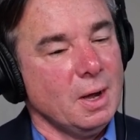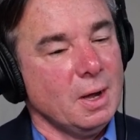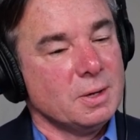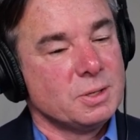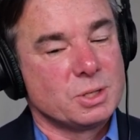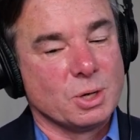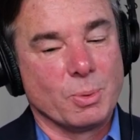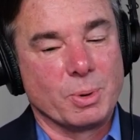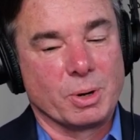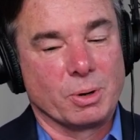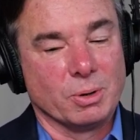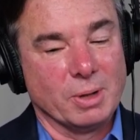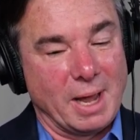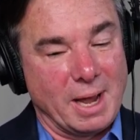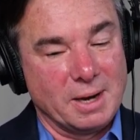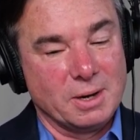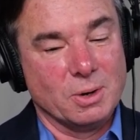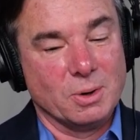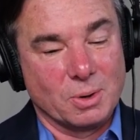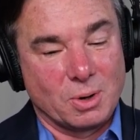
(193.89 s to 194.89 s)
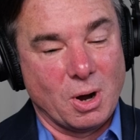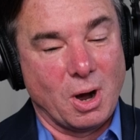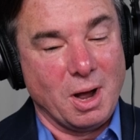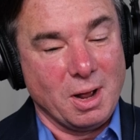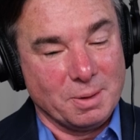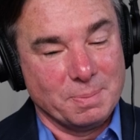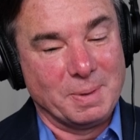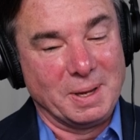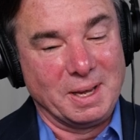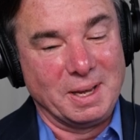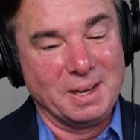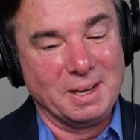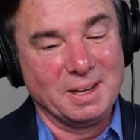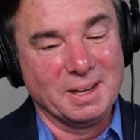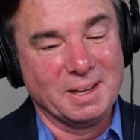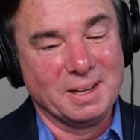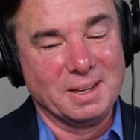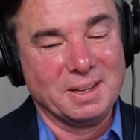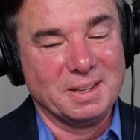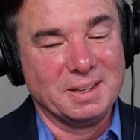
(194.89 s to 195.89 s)
So when Orlando called
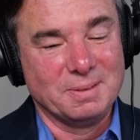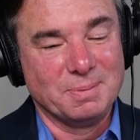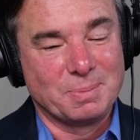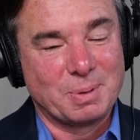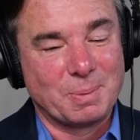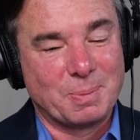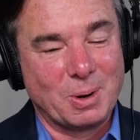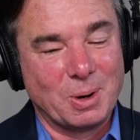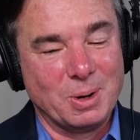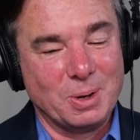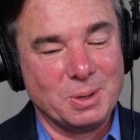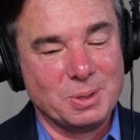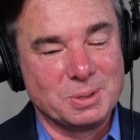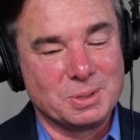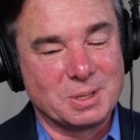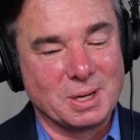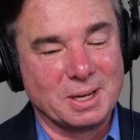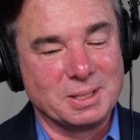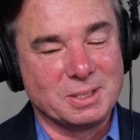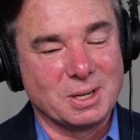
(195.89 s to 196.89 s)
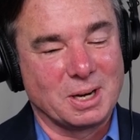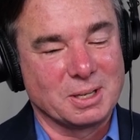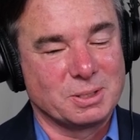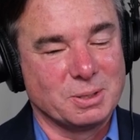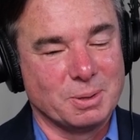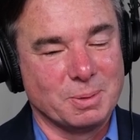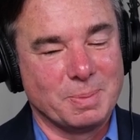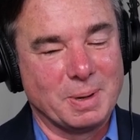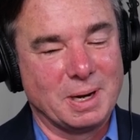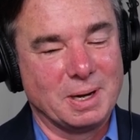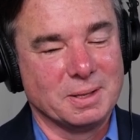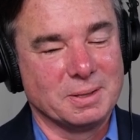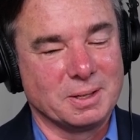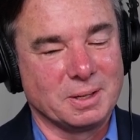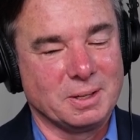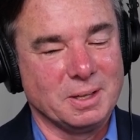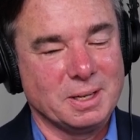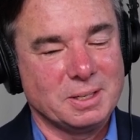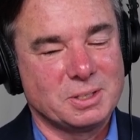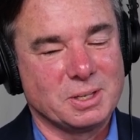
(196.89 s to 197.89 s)
me and proposed, I talked to him about
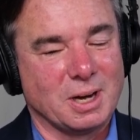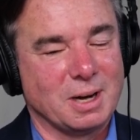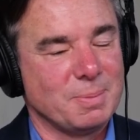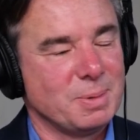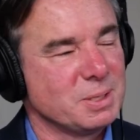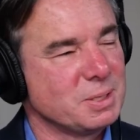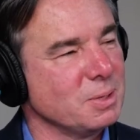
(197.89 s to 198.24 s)
the Qlik job.